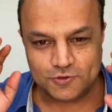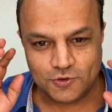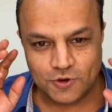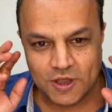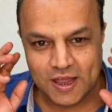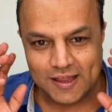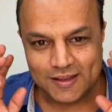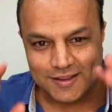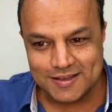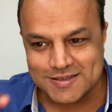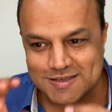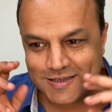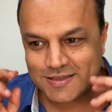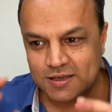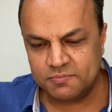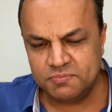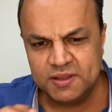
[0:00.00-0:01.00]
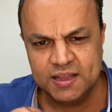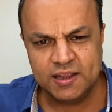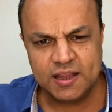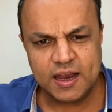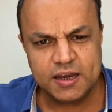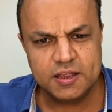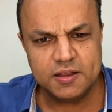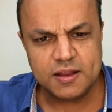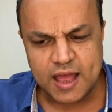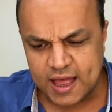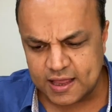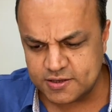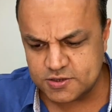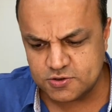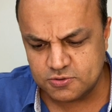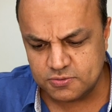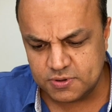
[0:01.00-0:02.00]
So this is something that it
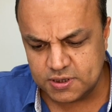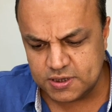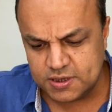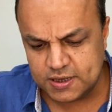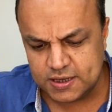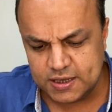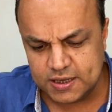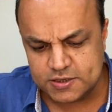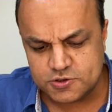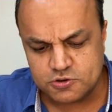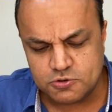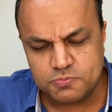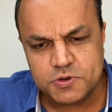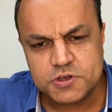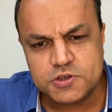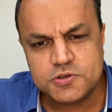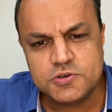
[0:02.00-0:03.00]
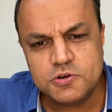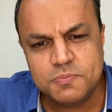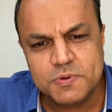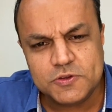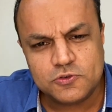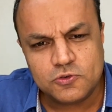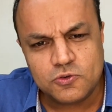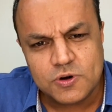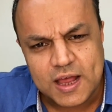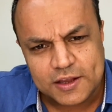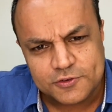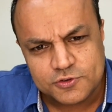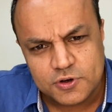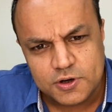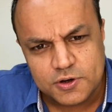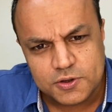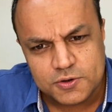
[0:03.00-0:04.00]
has to. It should be so
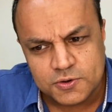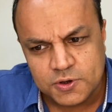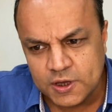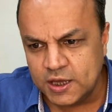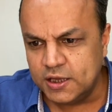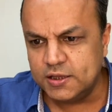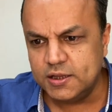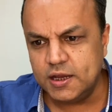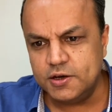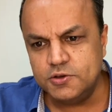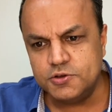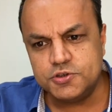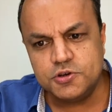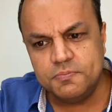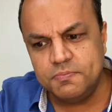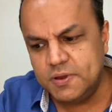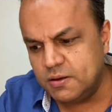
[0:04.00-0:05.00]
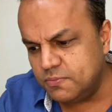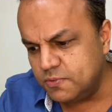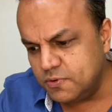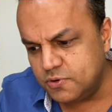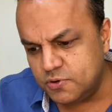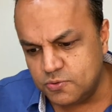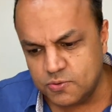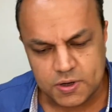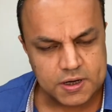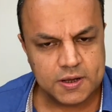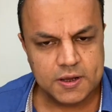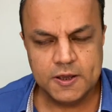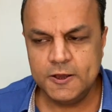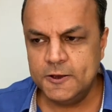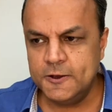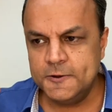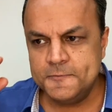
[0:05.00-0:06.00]
natural to you that you should be able to do
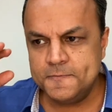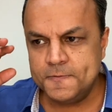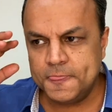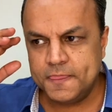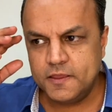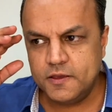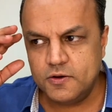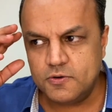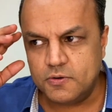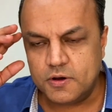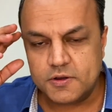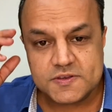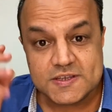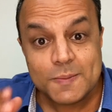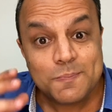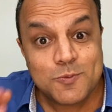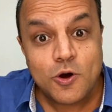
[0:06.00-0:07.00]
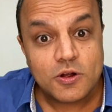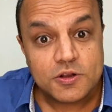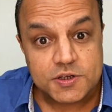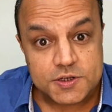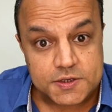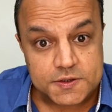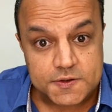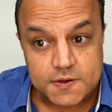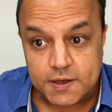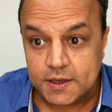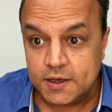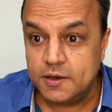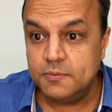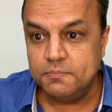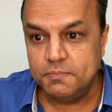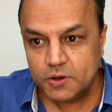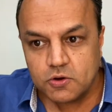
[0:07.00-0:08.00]
it, you know, subconsciously,
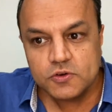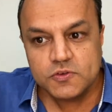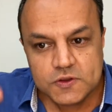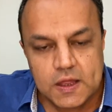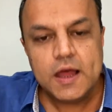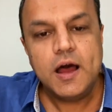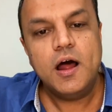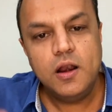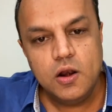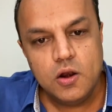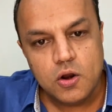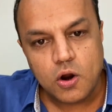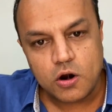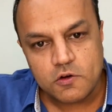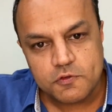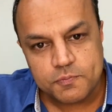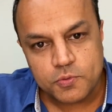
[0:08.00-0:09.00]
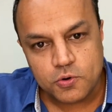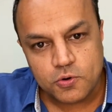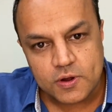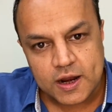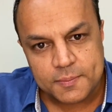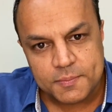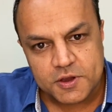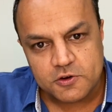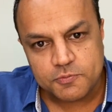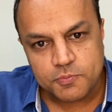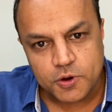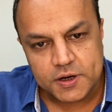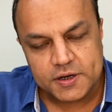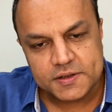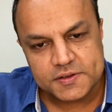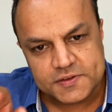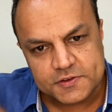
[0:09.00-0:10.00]
because a lot of programming of
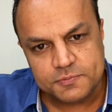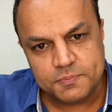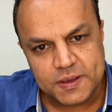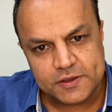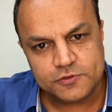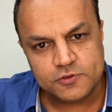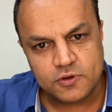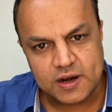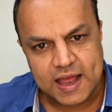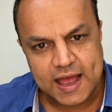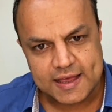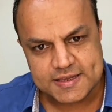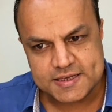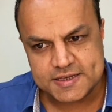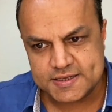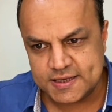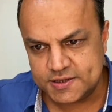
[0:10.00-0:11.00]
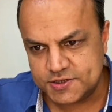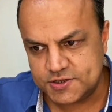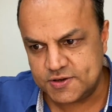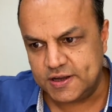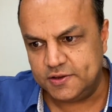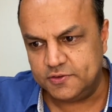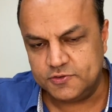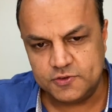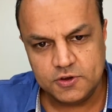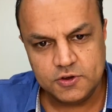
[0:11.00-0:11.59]
pointers is based on accessing strings.